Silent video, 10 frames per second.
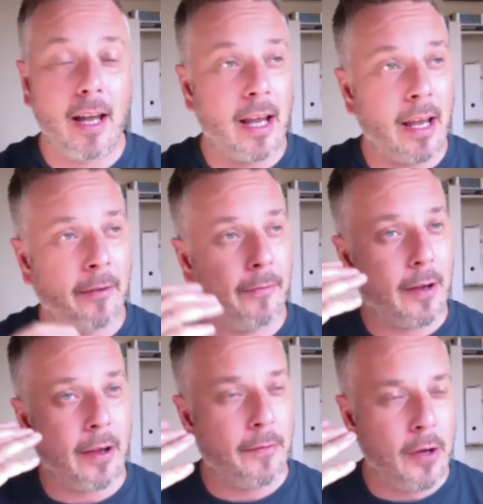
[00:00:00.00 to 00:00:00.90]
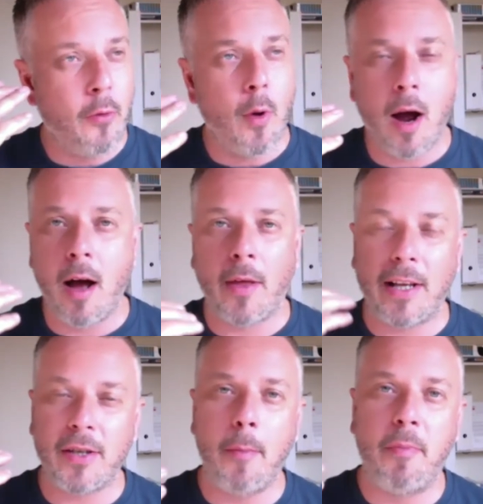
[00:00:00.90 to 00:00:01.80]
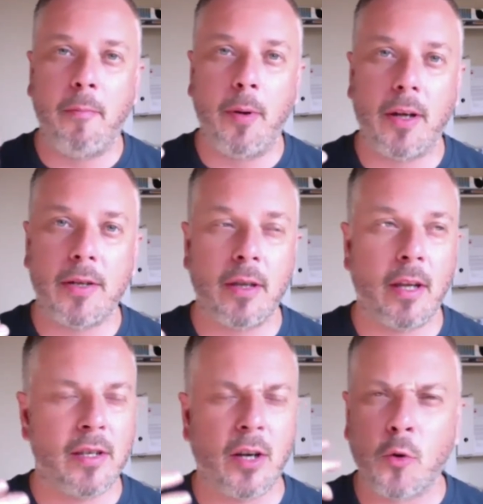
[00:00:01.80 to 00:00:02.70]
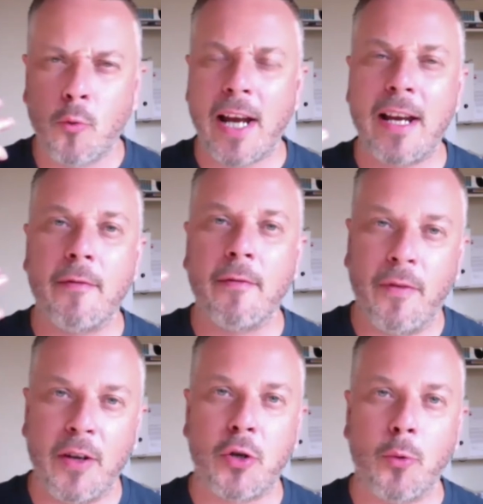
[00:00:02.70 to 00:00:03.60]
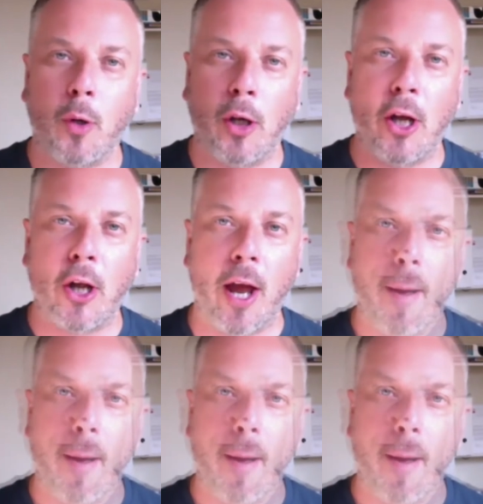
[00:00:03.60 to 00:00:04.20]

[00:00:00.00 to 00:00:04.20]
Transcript: if you are that type of person that is a great visual learner.